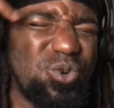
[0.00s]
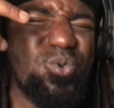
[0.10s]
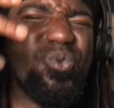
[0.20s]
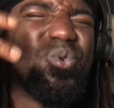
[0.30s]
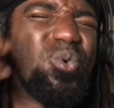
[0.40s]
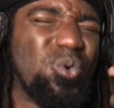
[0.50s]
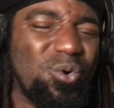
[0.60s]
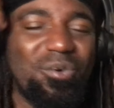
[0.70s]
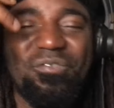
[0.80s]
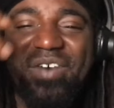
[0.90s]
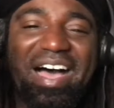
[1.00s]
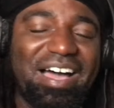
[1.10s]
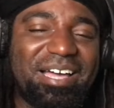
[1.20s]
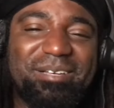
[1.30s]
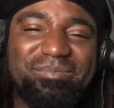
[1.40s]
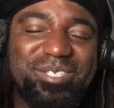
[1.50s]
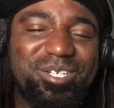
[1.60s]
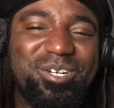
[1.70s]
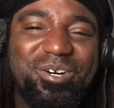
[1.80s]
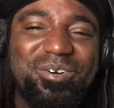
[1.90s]
cool vibes,
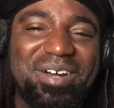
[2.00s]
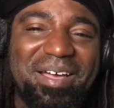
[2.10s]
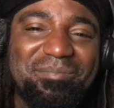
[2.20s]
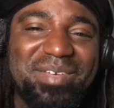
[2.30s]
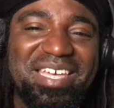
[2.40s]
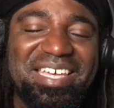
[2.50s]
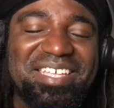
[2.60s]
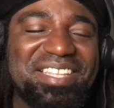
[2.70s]
you know what I mean?